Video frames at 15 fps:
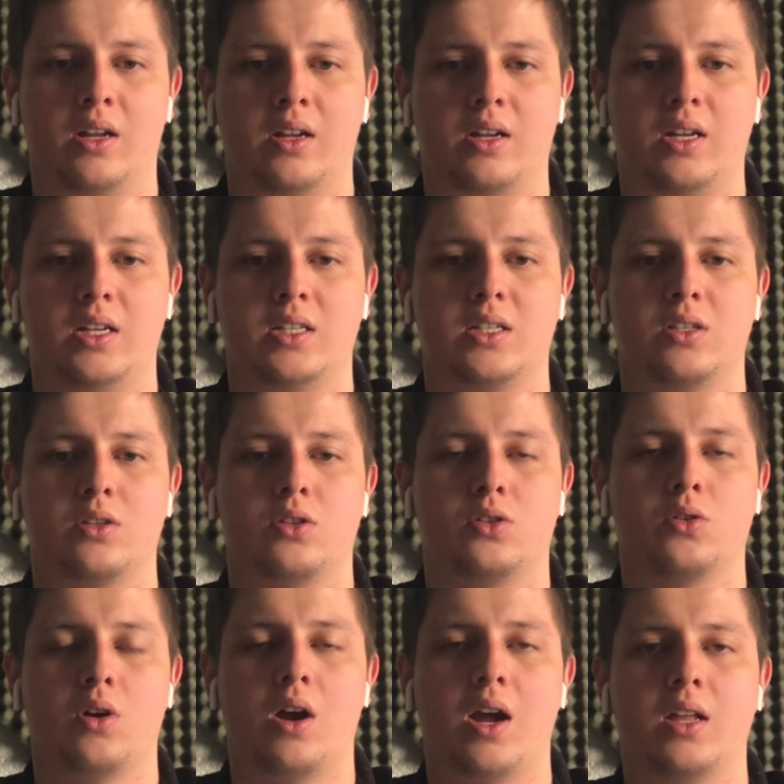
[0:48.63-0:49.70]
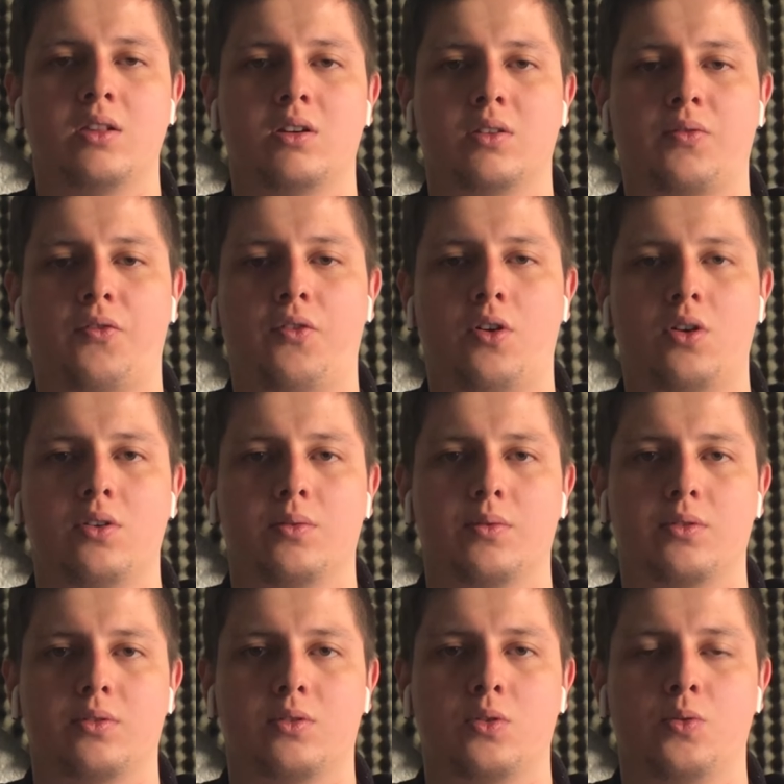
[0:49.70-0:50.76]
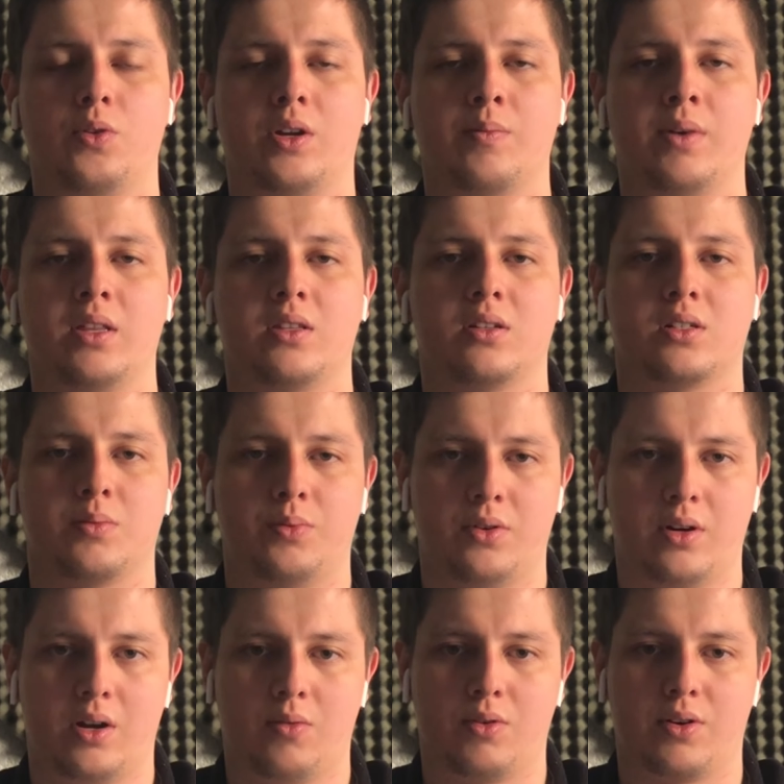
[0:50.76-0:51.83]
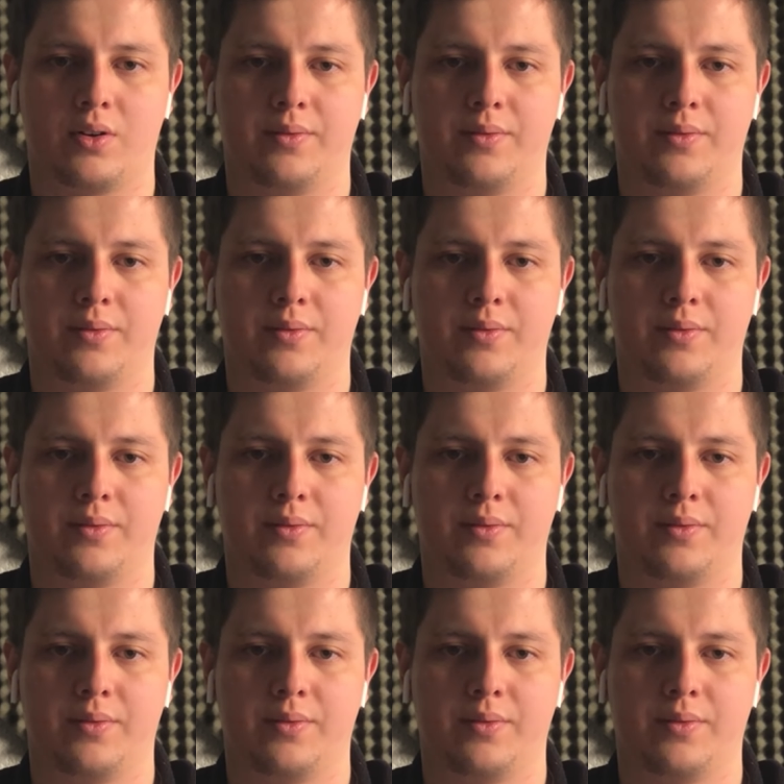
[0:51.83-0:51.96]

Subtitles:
is 204 cubic meters per hour.